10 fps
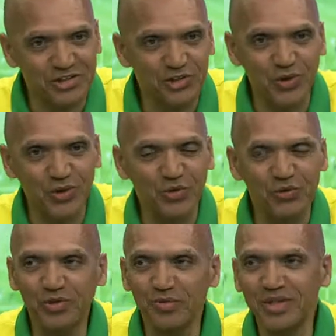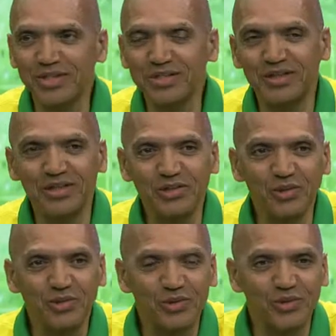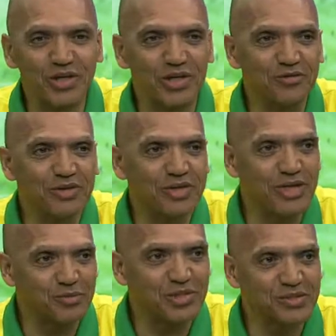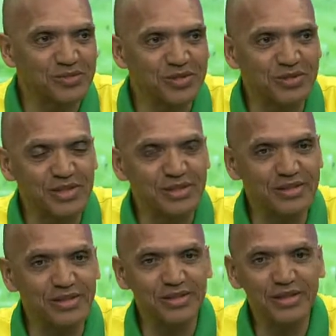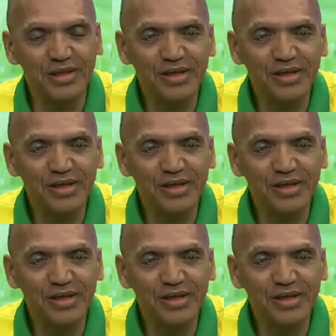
just all over the place trying to, to cover the gaps that were created there.